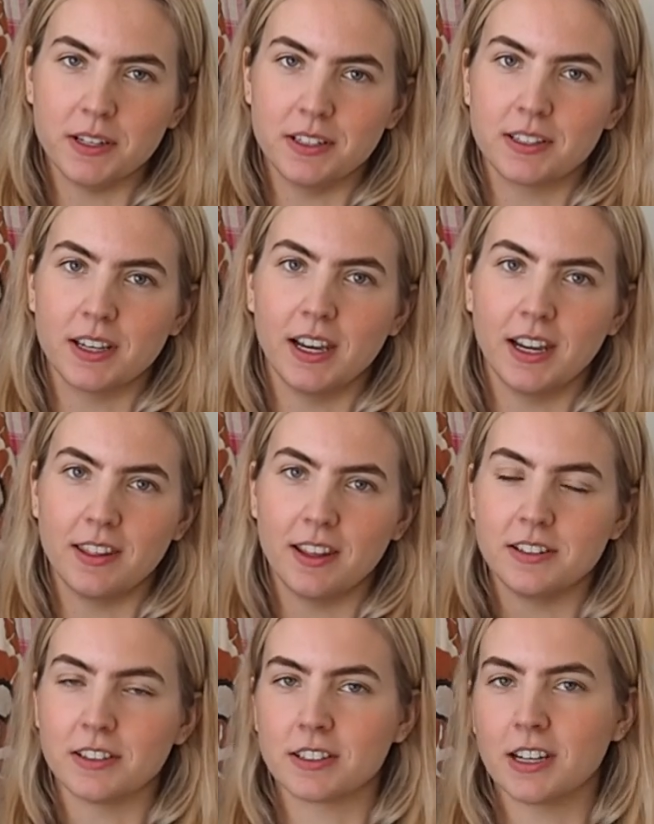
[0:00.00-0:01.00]
design
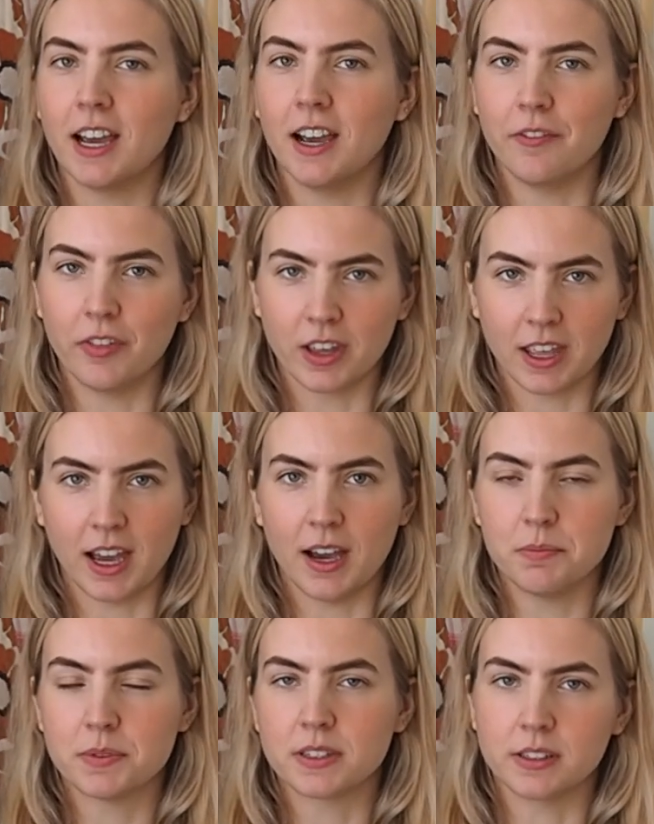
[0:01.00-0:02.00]
that doesn't have the
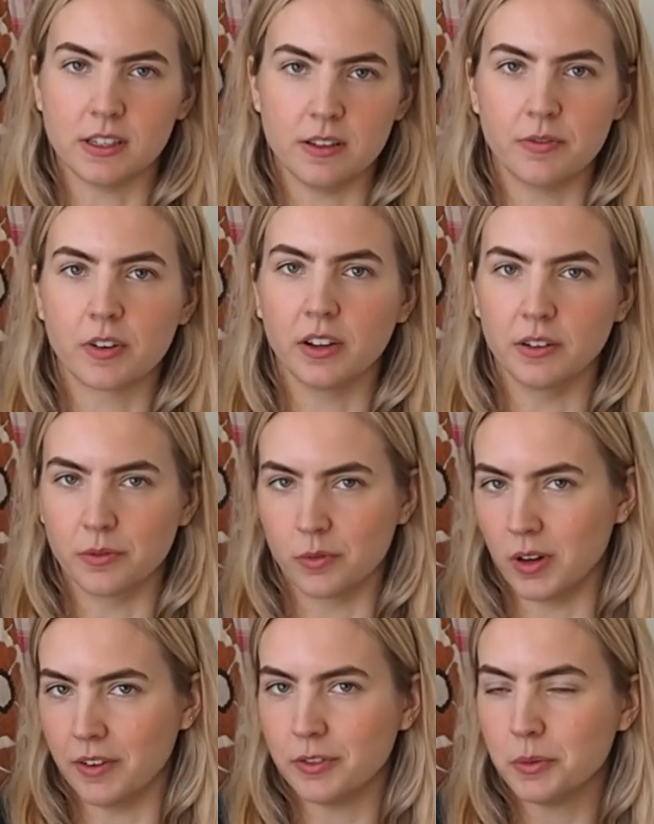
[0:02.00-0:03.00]
cap sleeve kind of
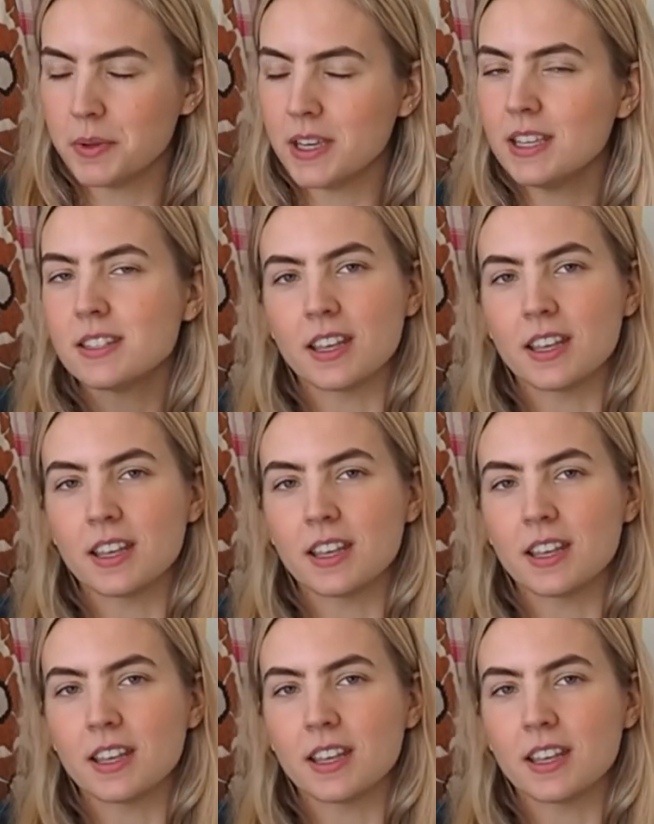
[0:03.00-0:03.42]
ruffle piece.